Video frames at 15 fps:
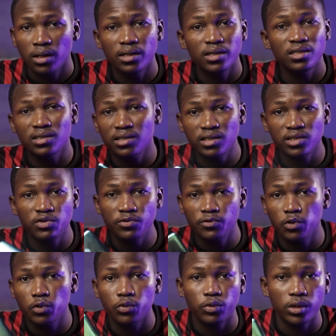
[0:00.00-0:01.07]
and in this
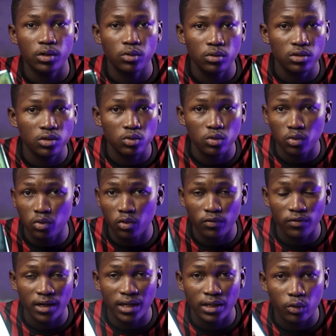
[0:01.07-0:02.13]
review we are going to go
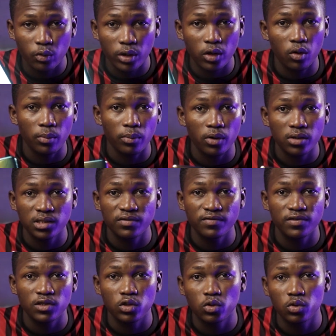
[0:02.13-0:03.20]
over a quick unboxing
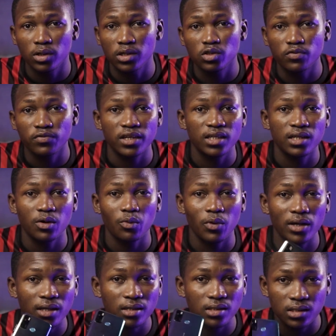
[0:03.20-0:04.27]
video and to find out
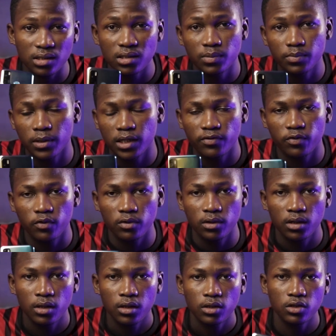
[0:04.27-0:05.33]
whether this
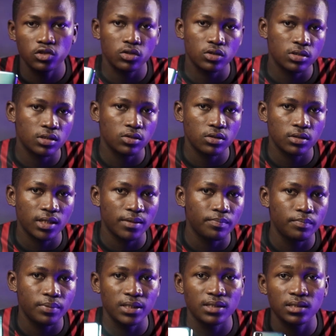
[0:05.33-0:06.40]
smartphone is just another
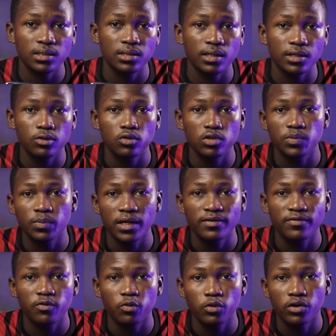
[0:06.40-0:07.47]
busy Tecno
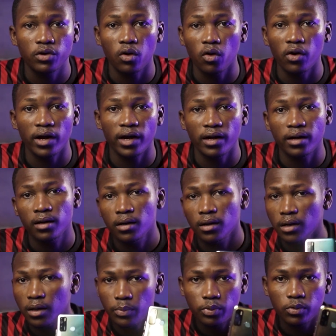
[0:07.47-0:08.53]
smartphone or a
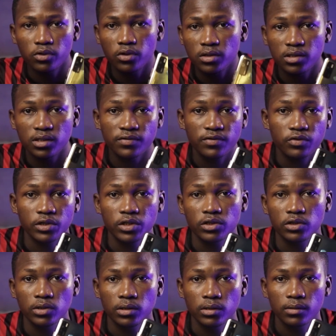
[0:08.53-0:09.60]
productive
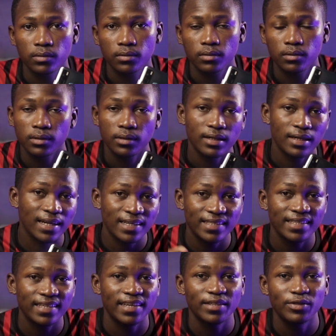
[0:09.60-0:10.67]
creation.
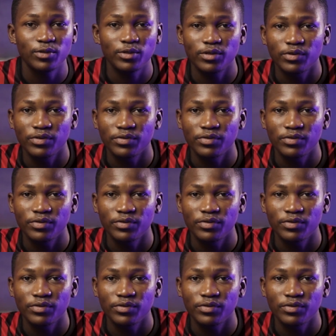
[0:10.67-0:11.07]
Let's get into the